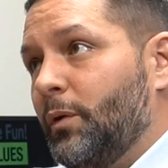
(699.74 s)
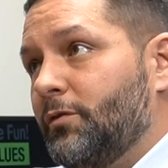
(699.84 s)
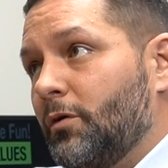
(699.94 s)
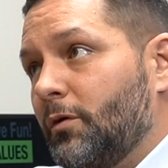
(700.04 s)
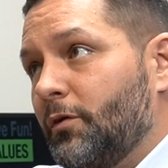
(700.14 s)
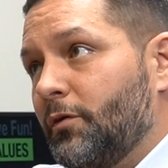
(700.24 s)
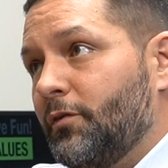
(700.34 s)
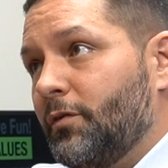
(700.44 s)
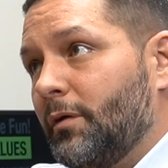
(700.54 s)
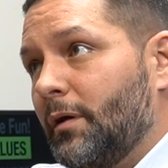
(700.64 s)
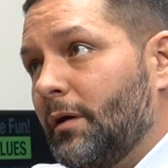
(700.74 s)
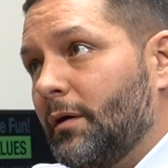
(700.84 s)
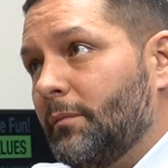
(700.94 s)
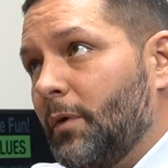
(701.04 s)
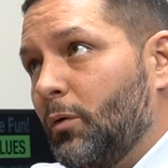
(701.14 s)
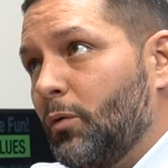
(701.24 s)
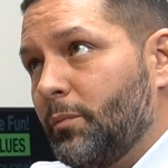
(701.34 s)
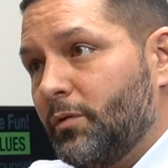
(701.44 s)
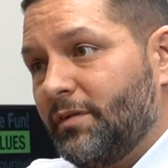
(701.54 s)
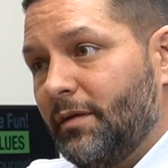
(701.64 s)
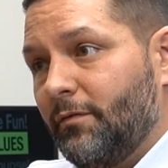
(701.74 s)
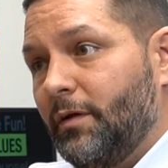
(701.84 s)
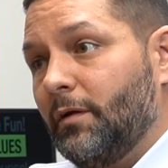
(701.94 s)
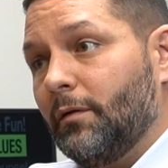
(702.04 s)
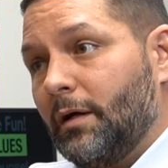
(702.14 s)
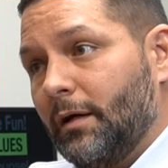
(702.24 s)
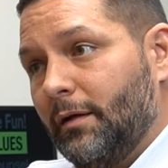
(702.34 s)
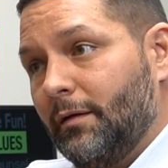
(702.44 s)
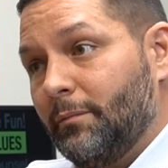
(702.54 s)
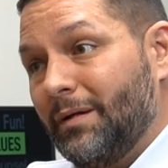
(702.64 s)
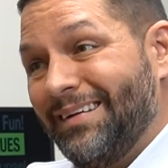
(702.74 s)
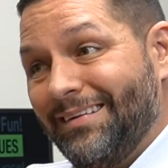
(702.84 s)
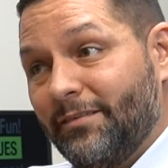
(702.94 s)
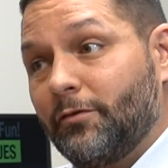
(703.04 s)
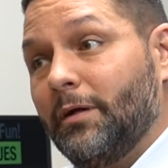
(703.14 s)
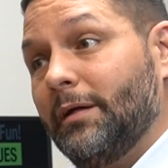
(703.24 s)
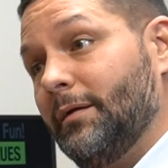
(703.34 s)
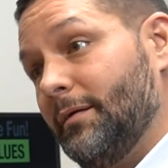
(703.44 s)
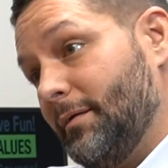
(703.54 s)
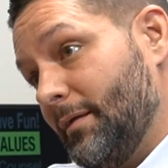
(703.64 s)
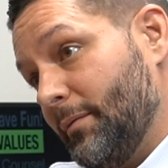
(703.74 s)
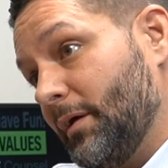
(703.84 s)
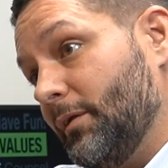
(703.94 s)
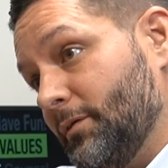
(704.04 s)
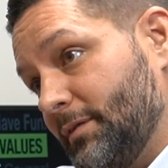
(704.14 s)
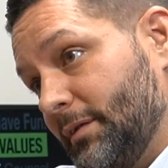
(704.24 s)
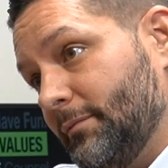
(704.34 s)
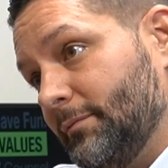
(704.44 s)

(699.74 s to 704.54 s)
we charge a 1% fee to lock it, but it is credited to them at closing.